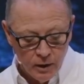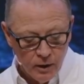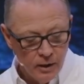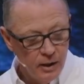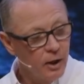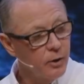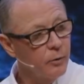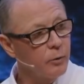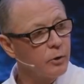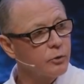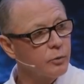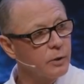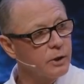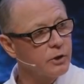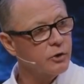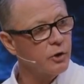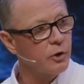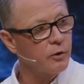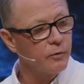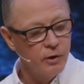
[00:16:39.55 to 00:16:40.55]
In other words, we
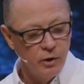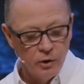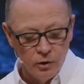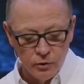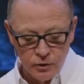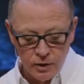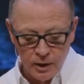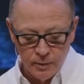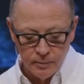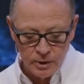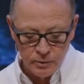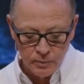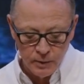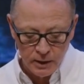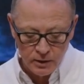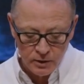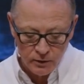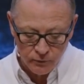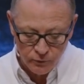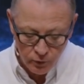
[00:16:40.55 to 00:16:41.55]
serve the earth. So let me
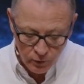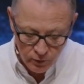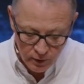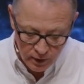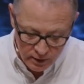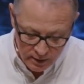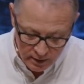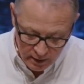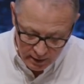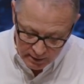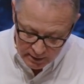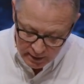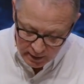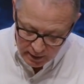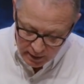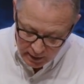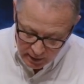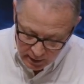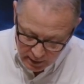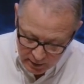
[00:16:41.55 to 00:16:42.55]
speak to a few of these things.
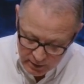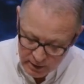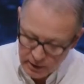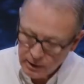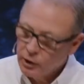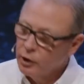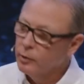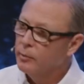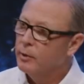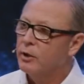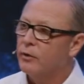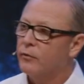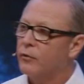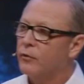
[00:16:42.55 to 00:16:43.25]
Listen, human